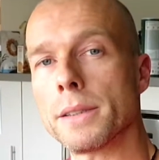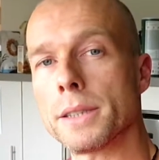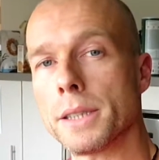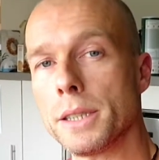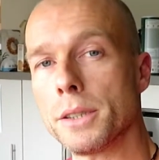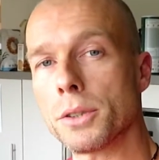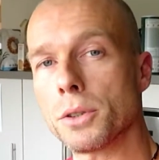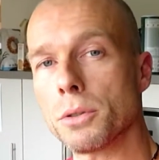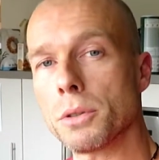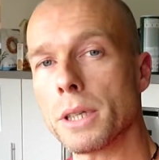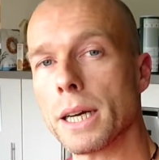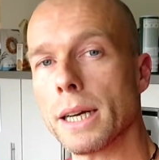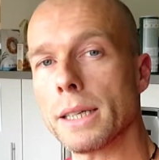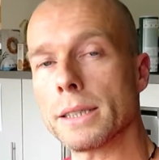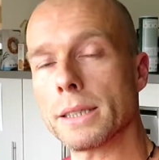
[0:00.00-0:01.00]
See you soon,
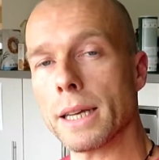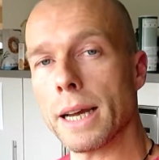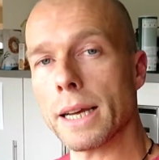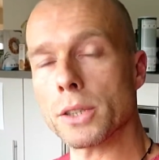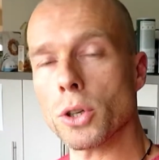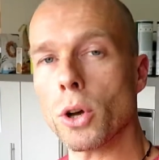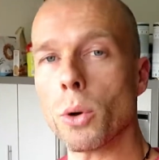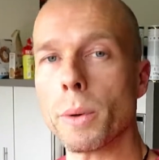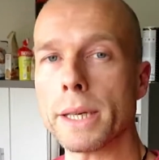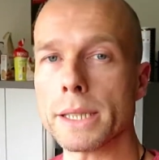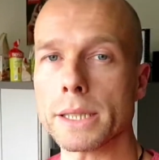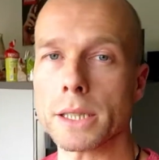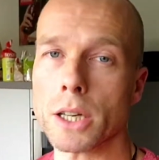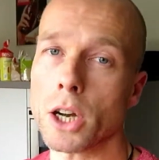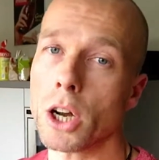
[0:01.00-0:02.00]
guys, as
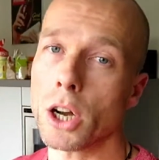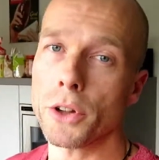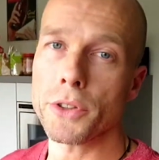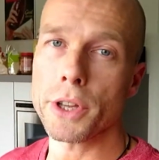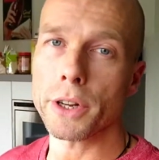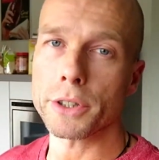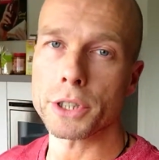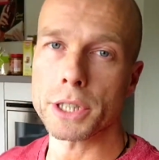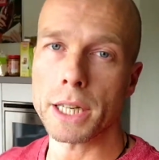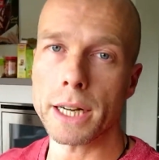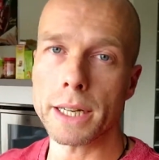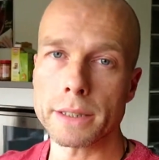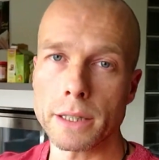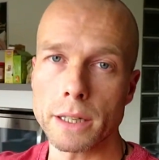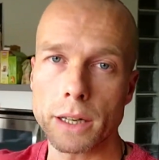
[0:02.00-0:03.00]
always, on the other
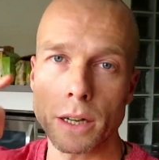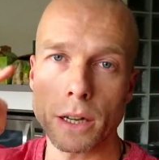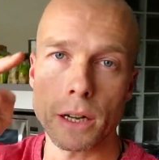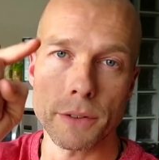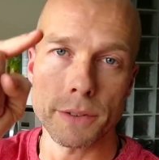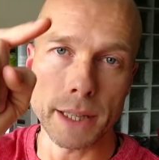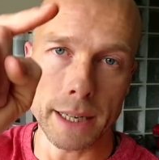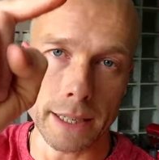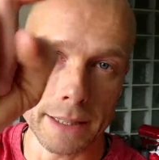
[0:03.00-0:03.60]
side of that